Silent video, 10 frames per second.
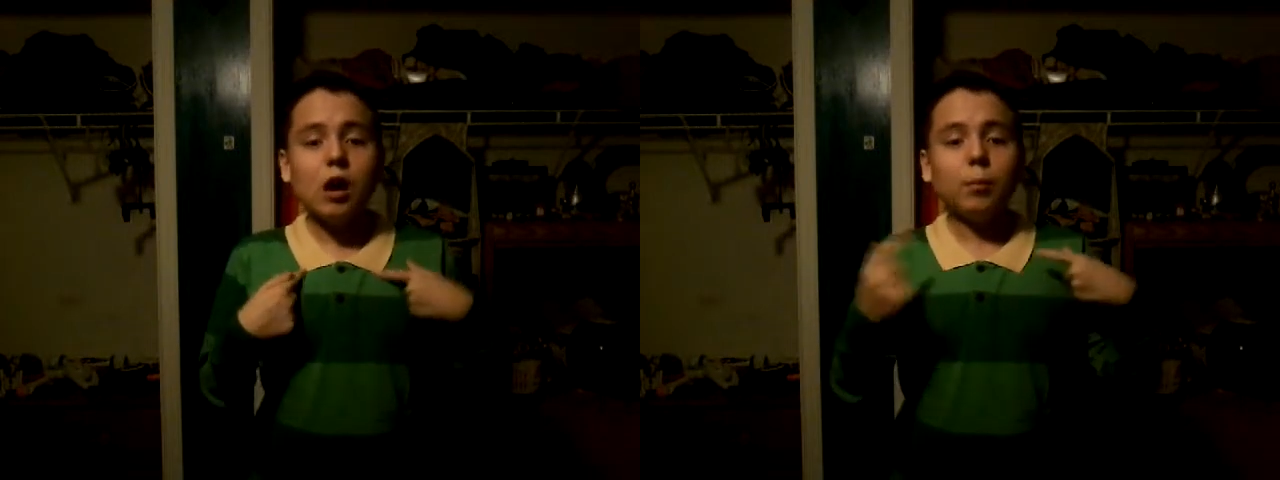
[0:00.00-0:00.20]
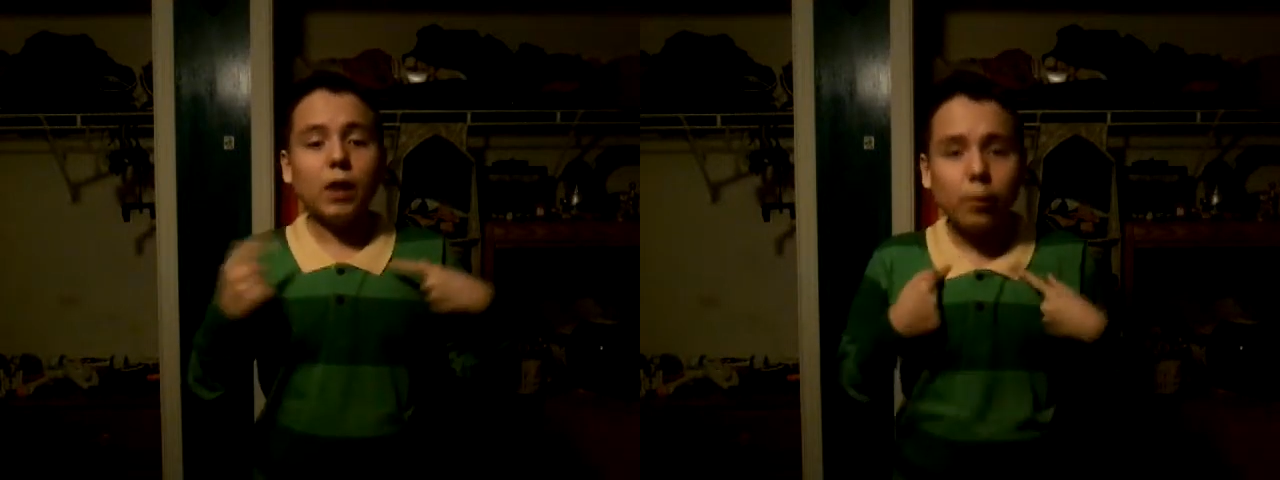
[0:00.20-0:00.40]

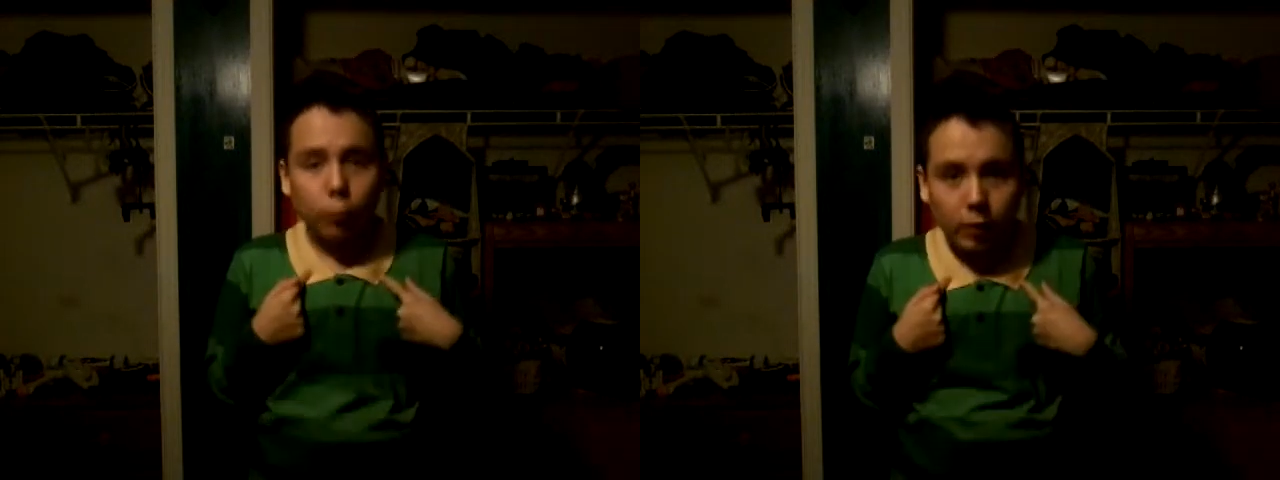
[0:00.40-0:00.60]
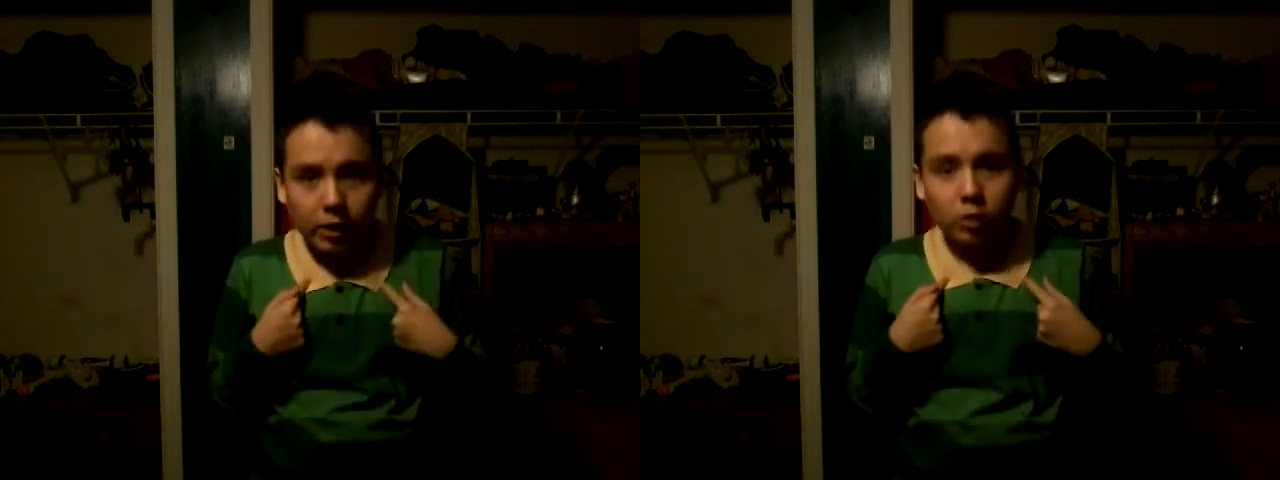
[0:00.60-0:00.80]
My
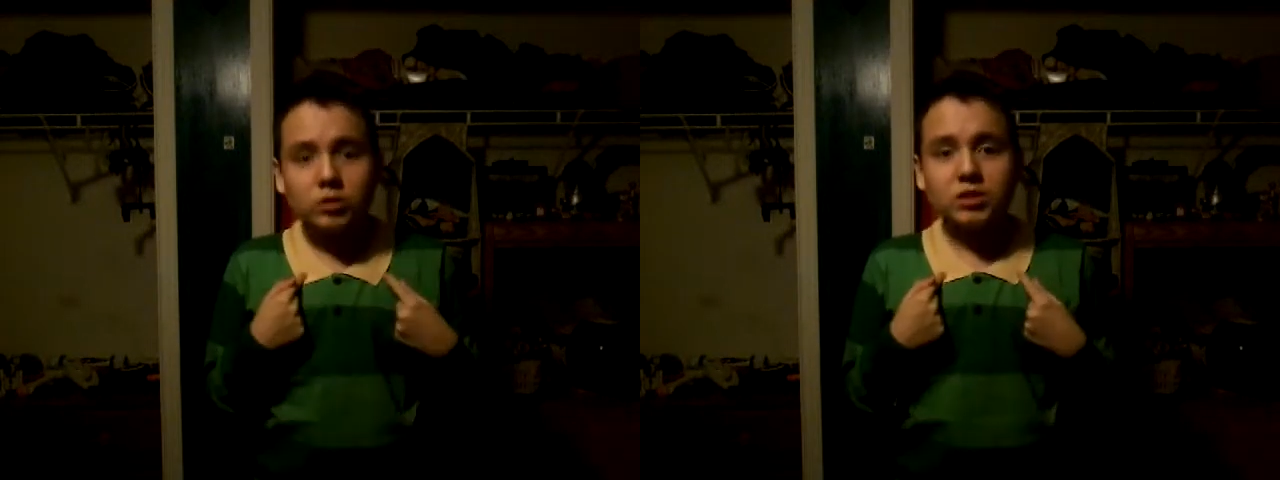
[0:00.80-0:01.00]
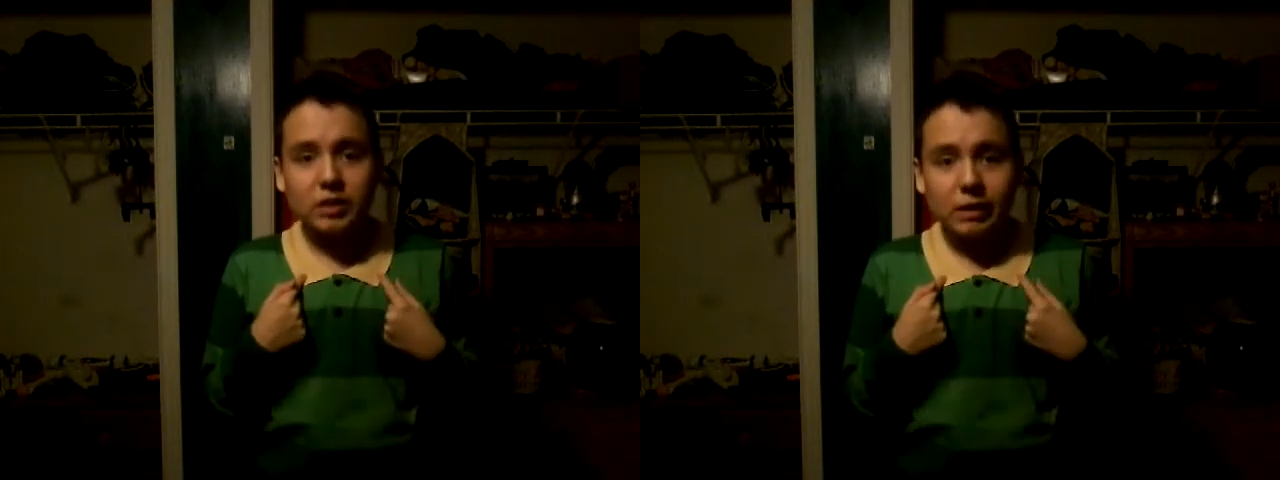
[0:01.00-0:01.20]
real
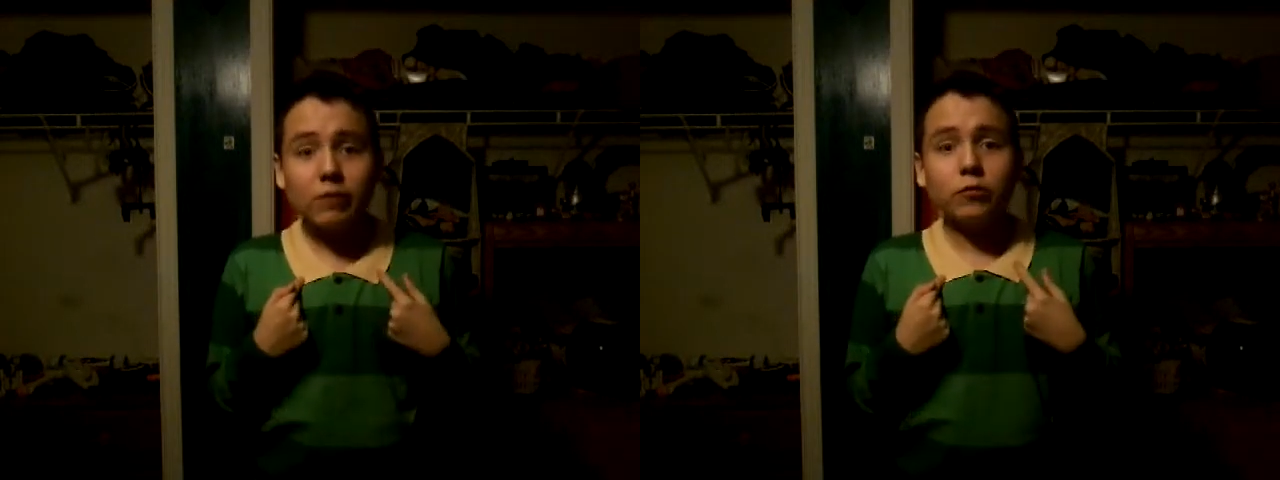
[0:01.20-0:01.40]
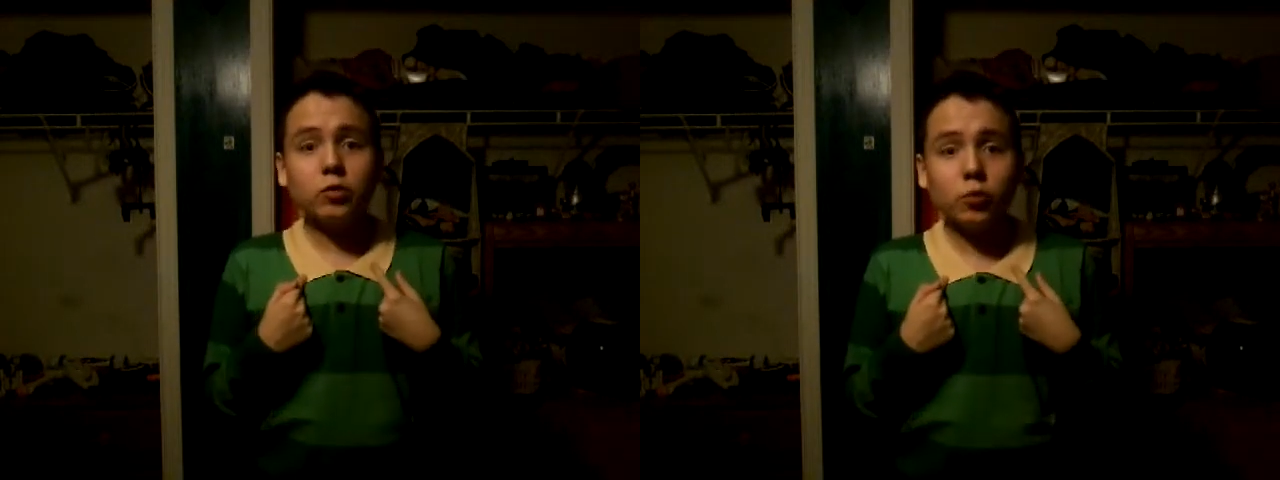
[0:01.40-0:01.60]

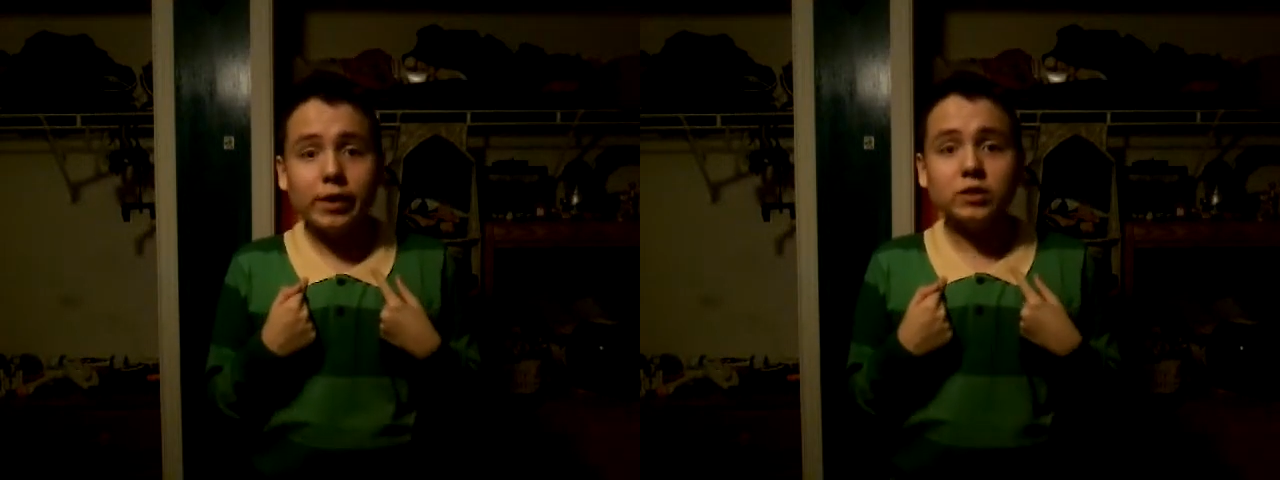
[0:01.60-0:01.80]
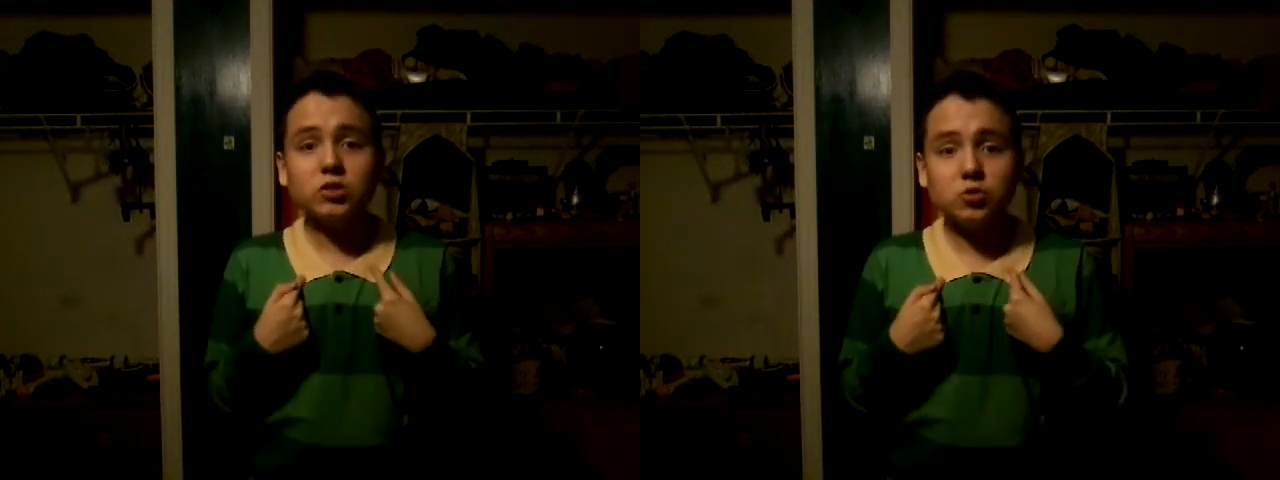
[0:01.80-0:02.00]
Steve
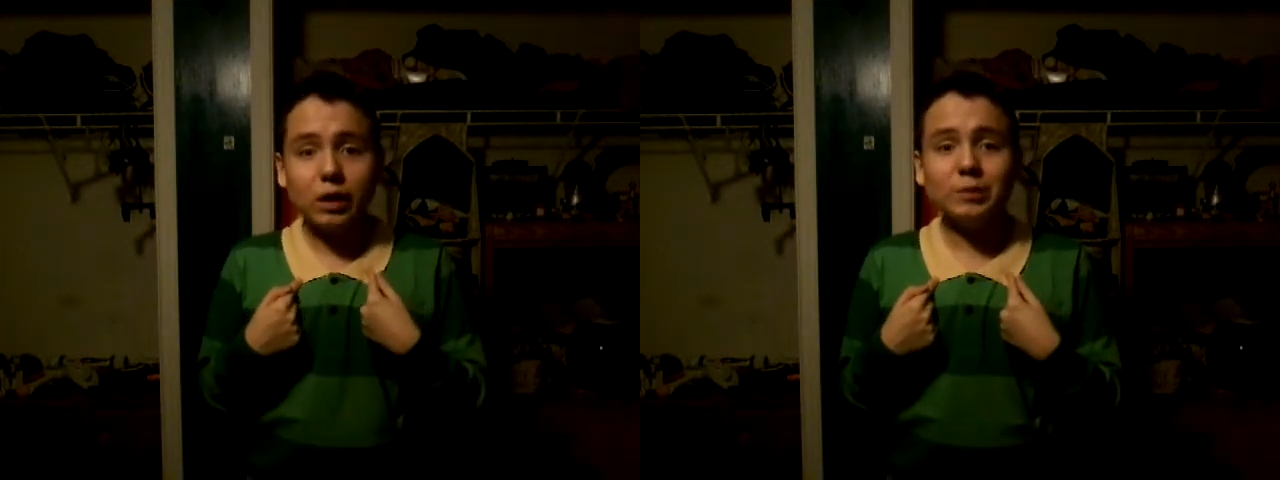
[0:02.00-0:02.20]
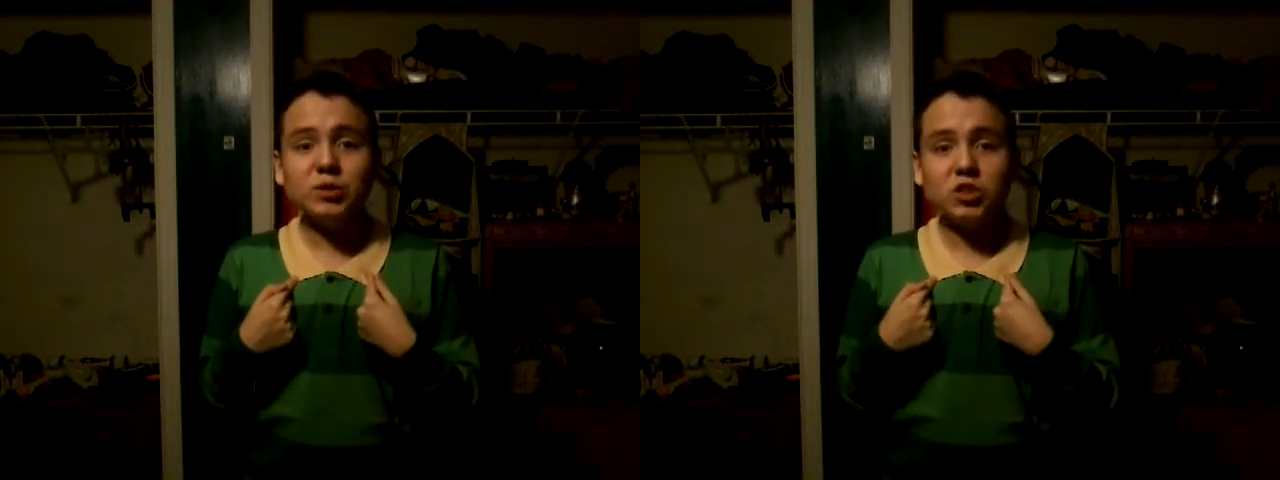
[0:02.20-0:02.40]
green
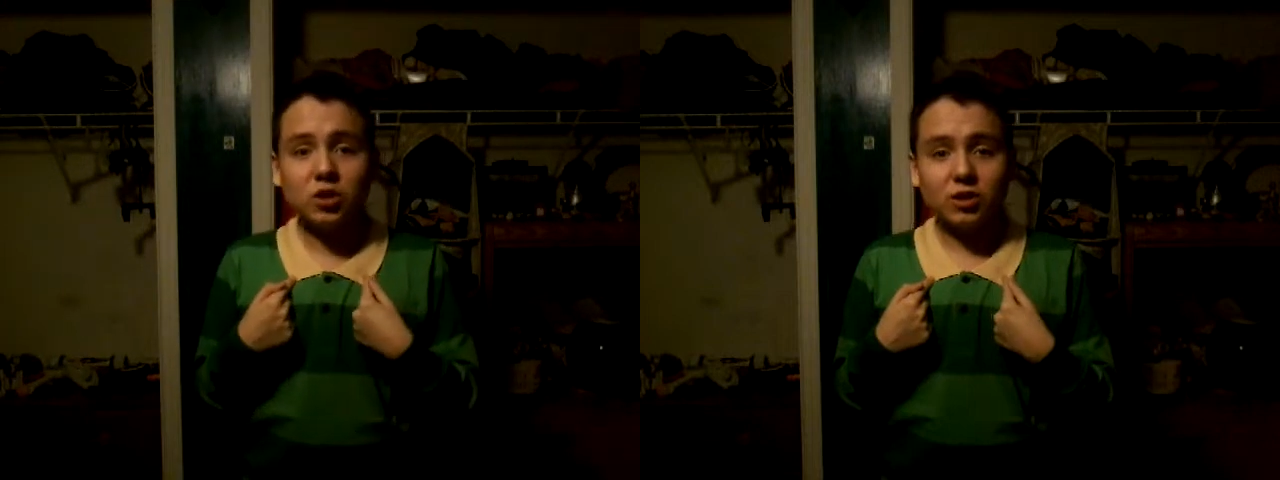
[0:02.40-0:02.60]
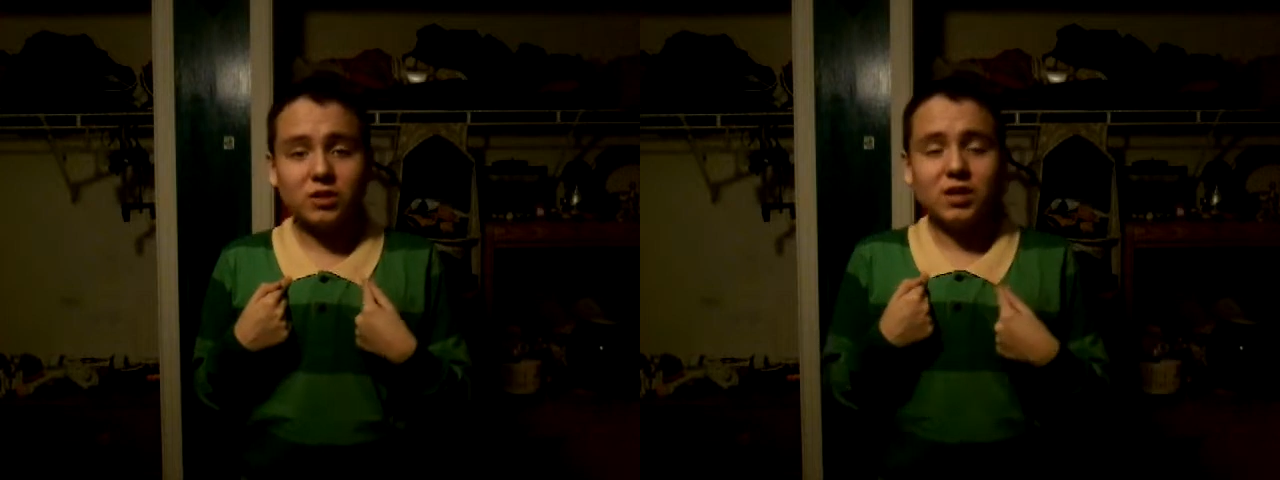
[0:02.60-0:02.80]
striped
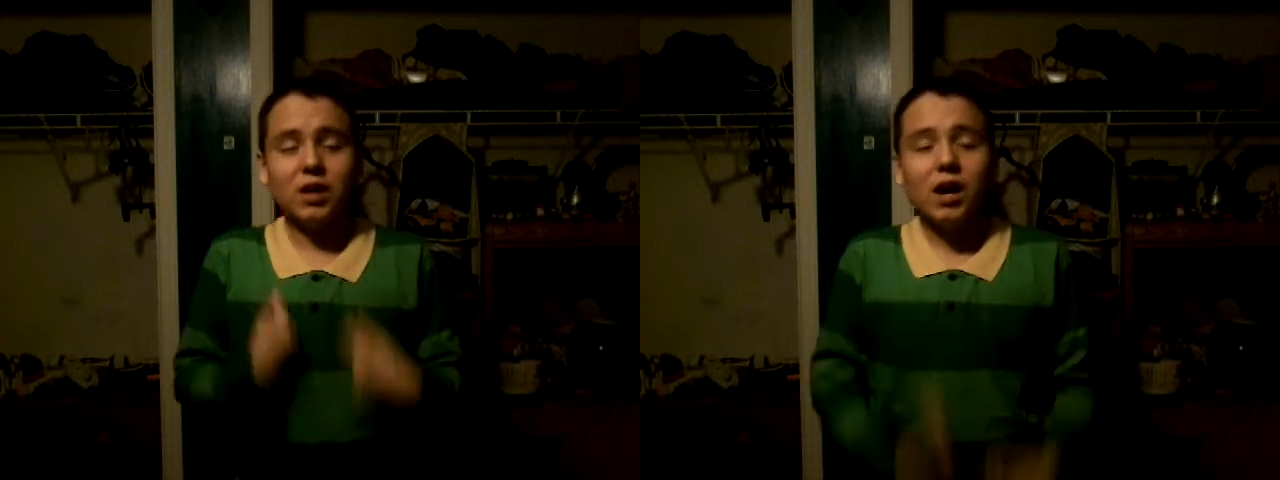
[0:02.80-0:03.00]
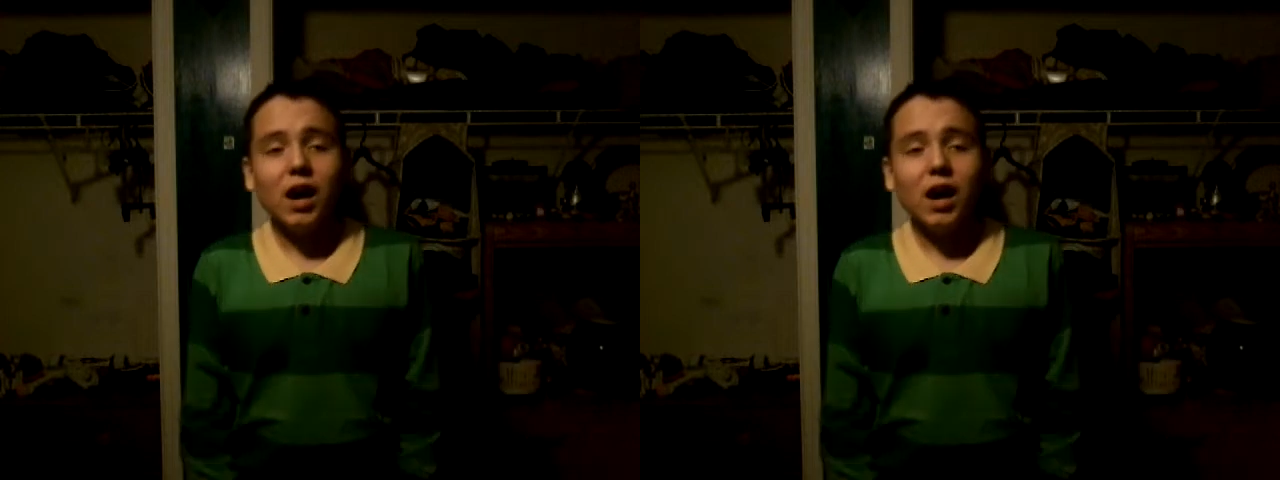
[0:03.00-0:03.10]
shirt.